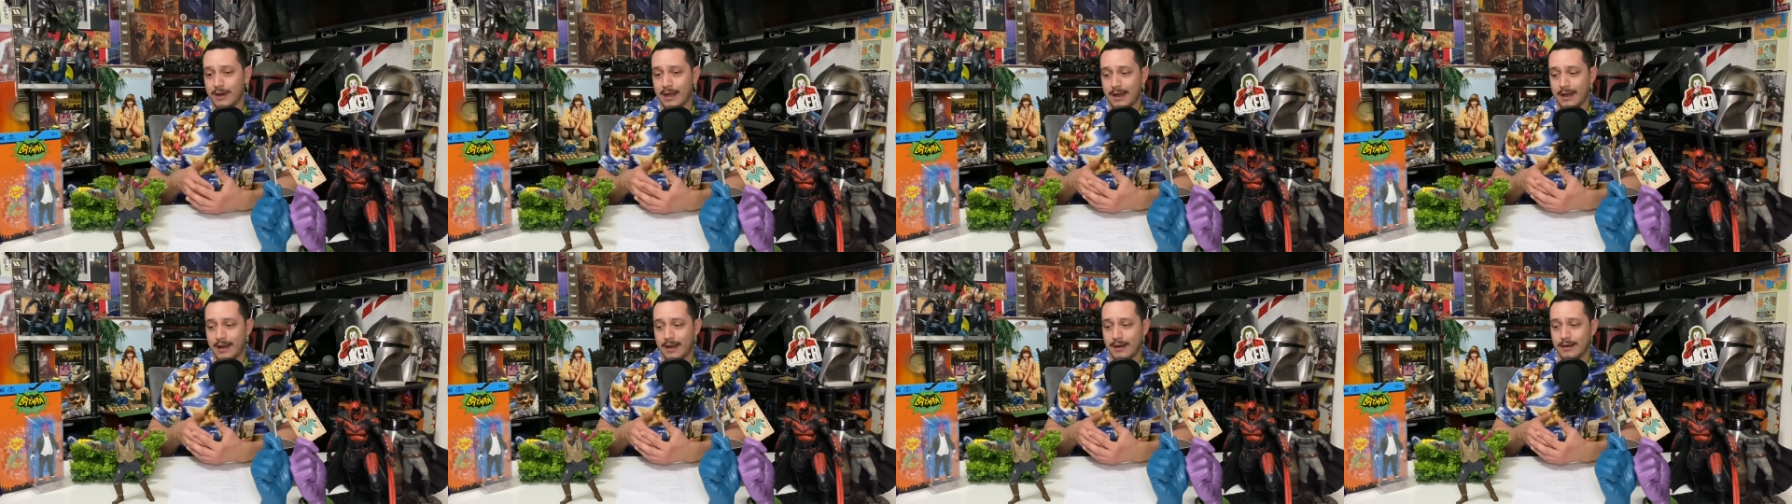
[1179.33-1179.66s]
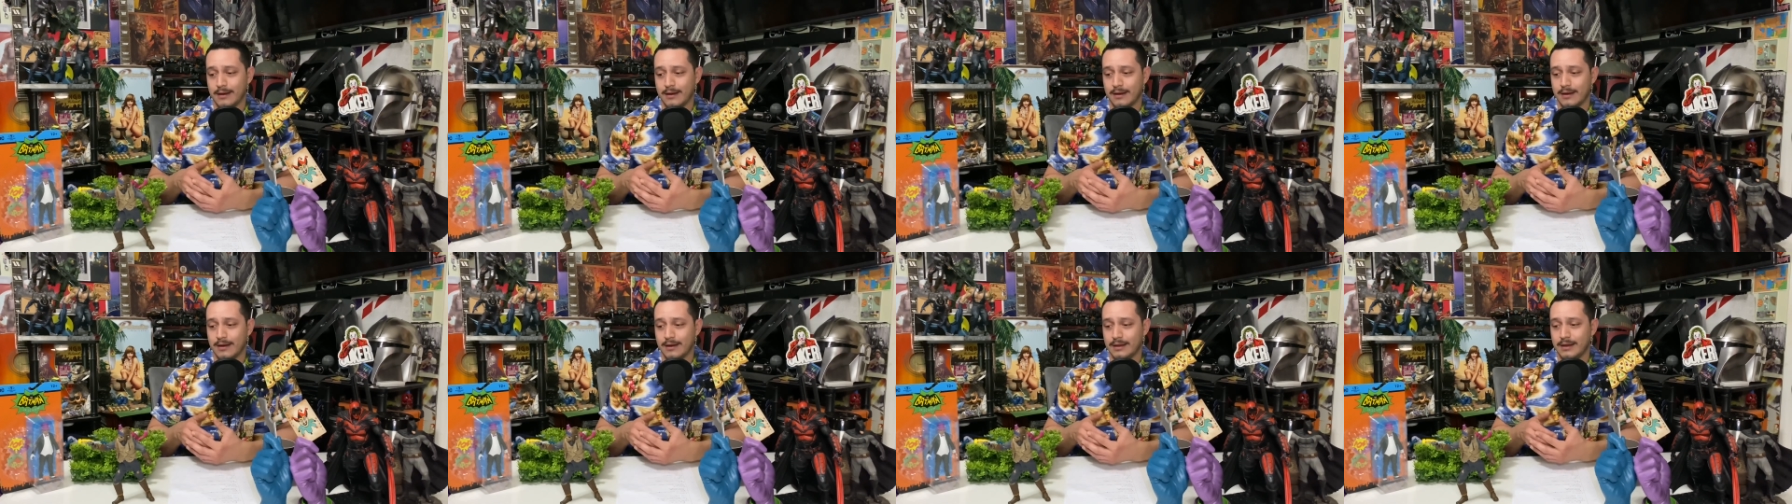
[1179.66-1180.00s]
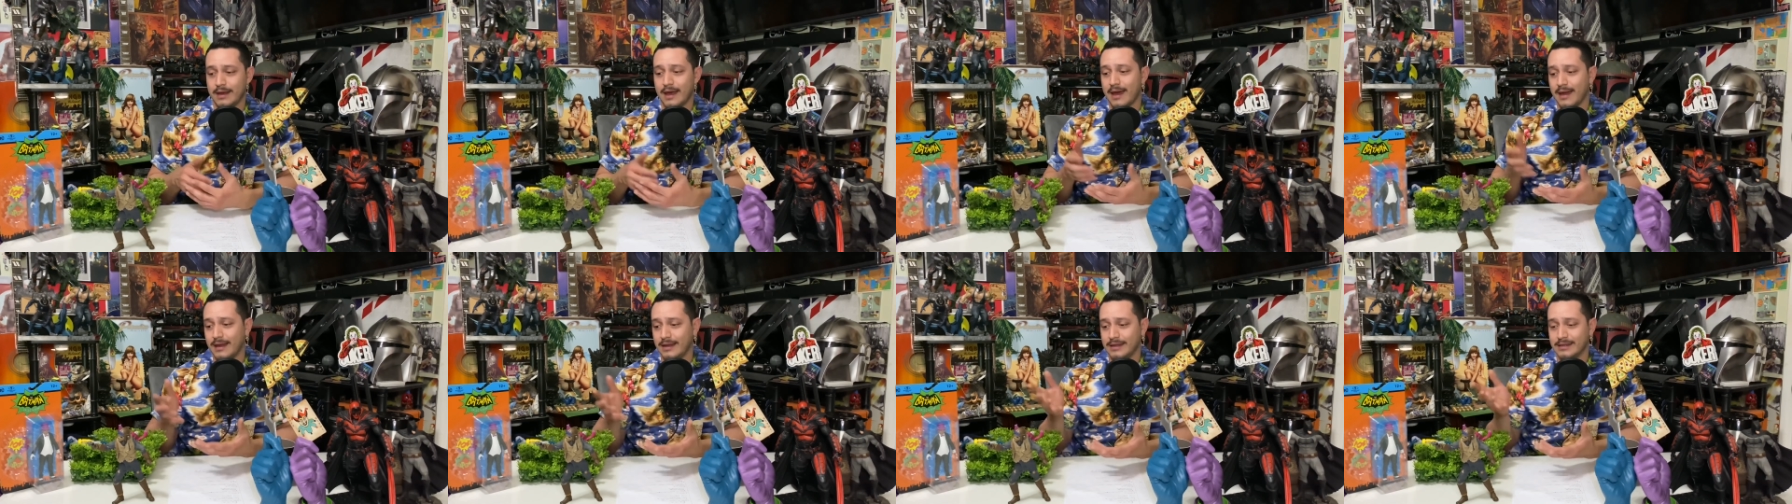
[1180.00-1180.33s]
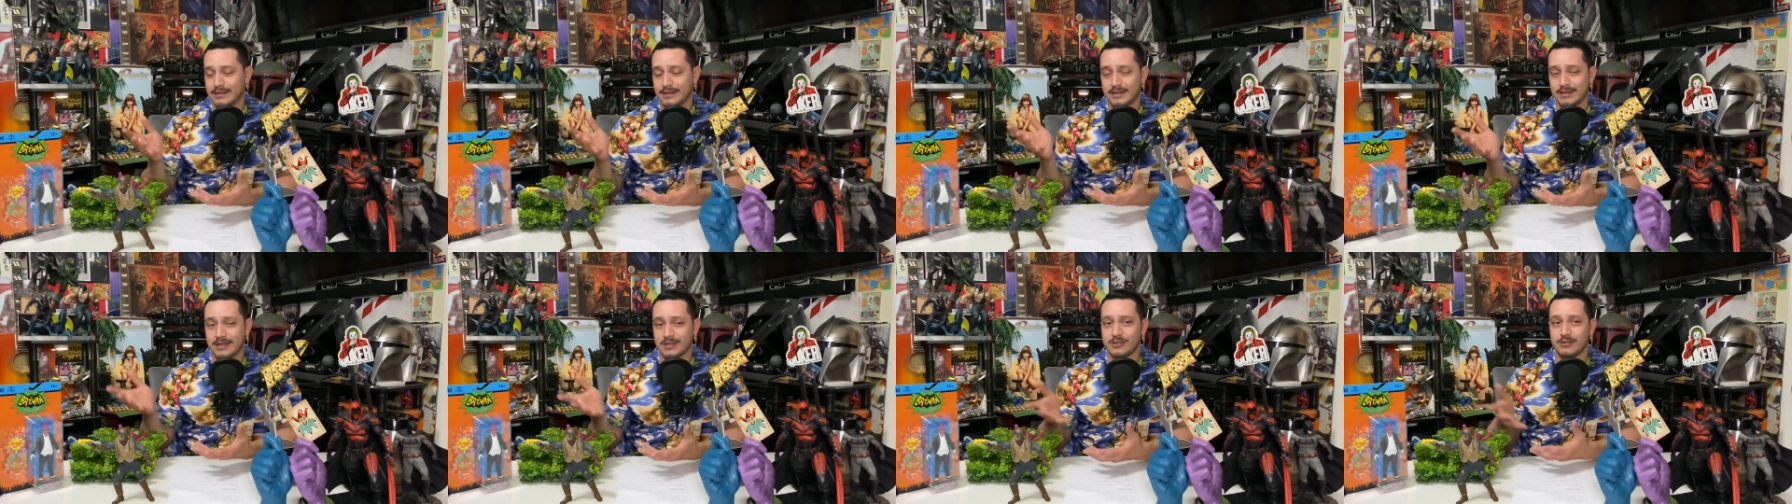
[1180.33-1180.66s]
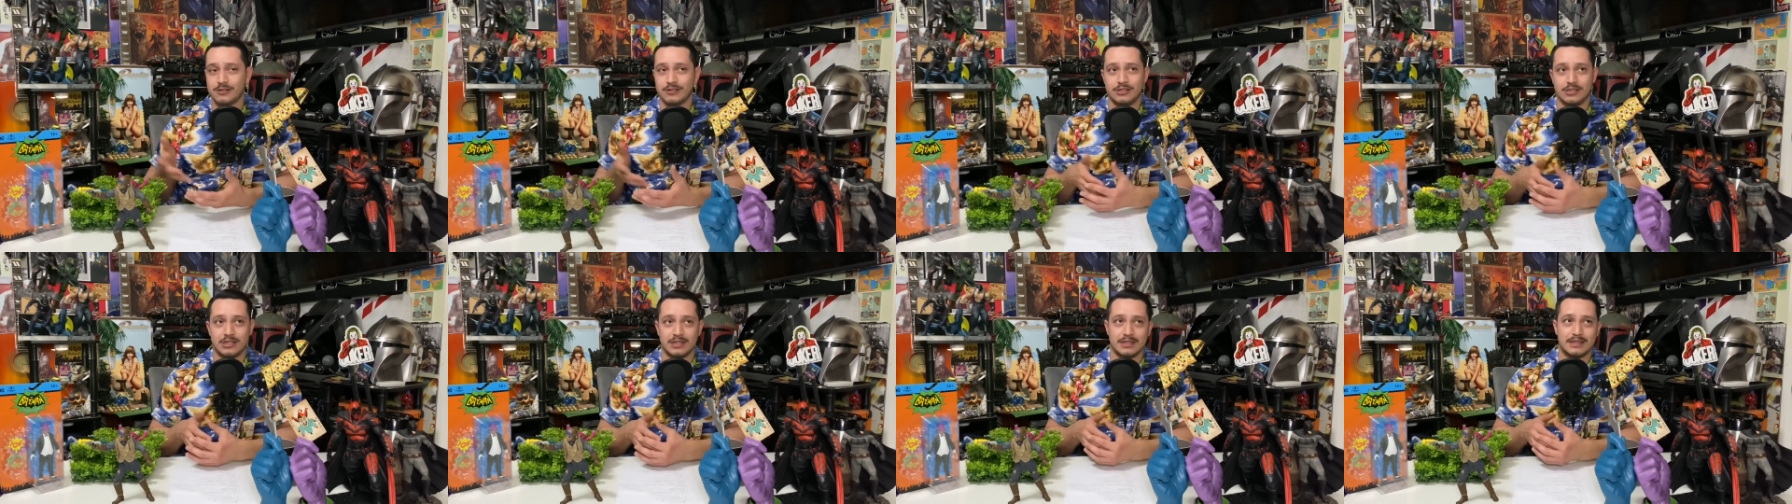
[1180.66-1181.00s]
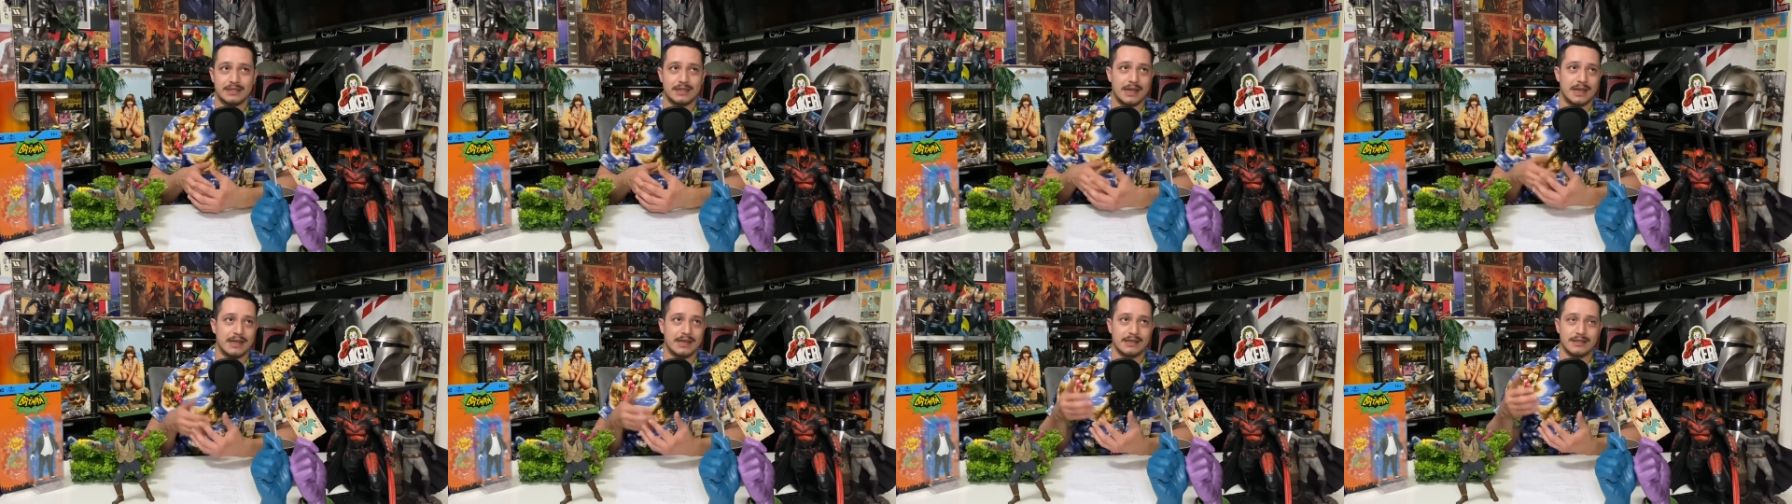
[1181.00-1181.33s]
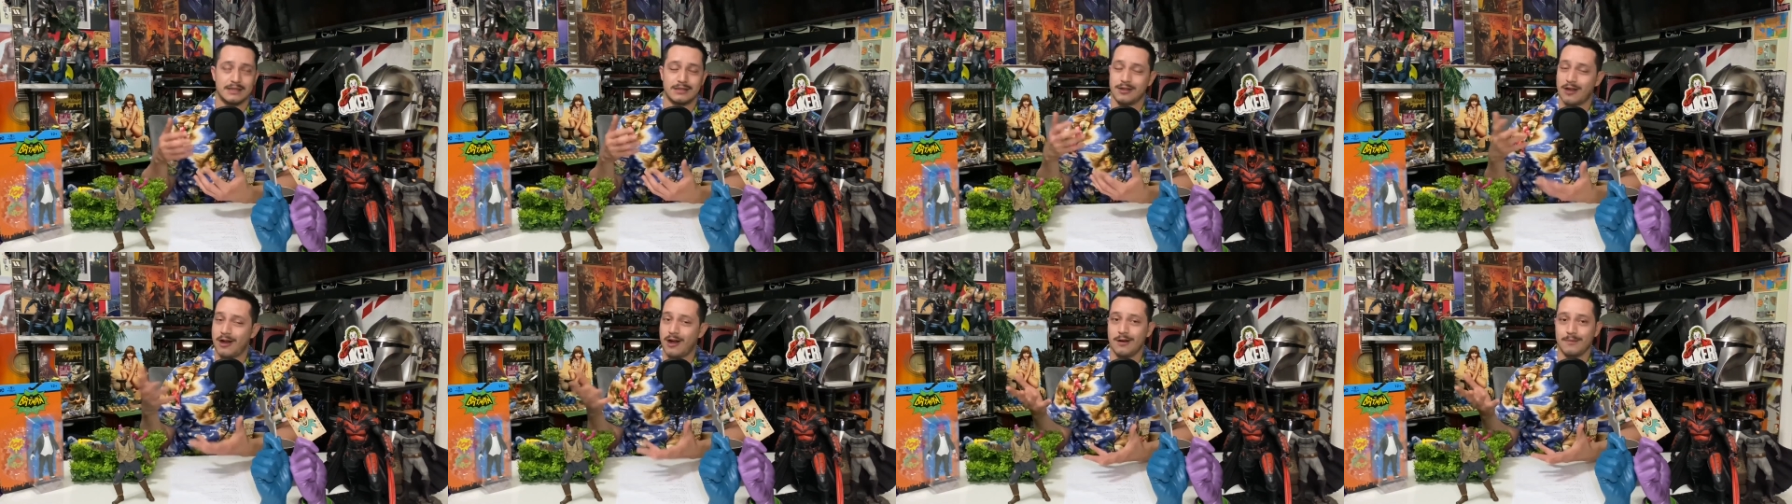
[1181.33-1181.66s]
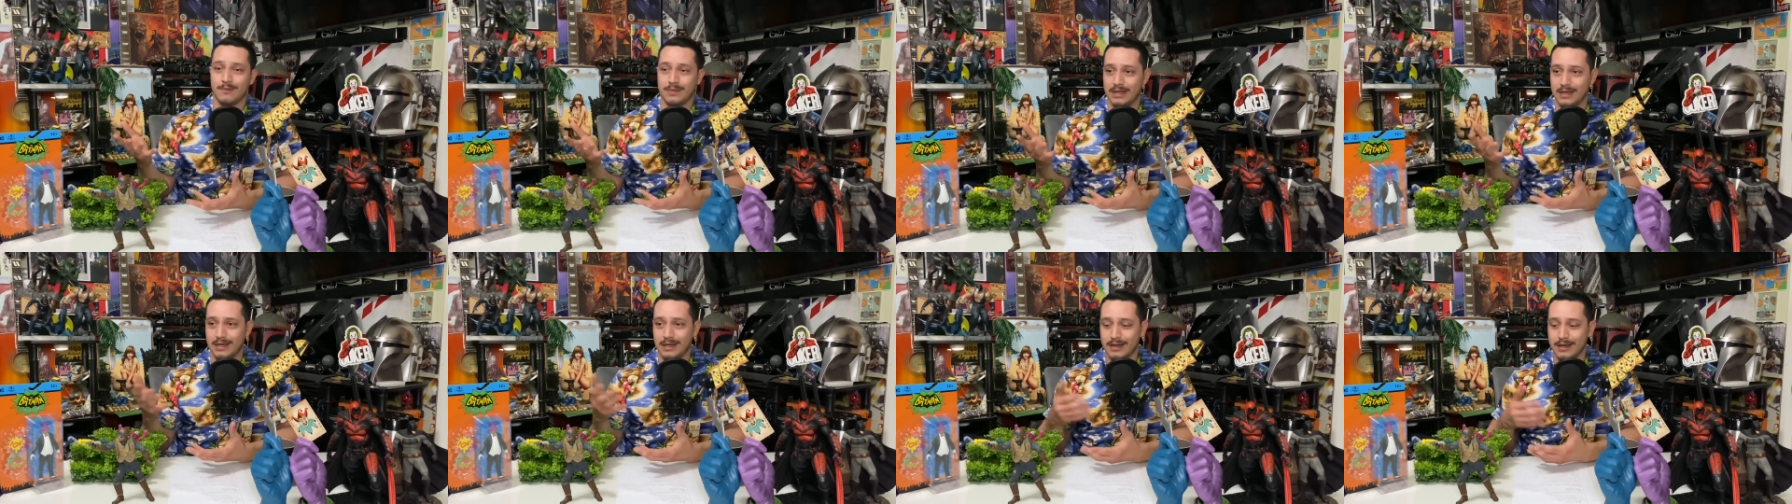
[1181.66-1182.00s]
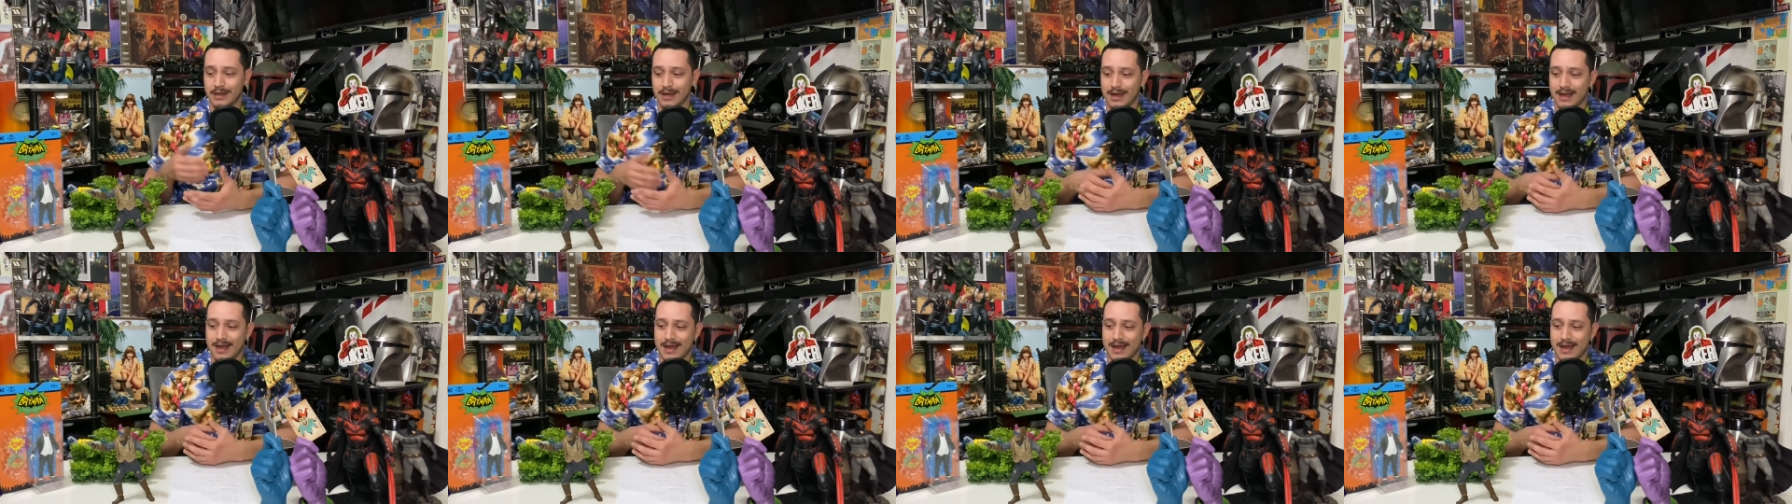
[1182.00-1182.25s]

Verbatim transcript: And uh, yeah, he's essentially just a zombie.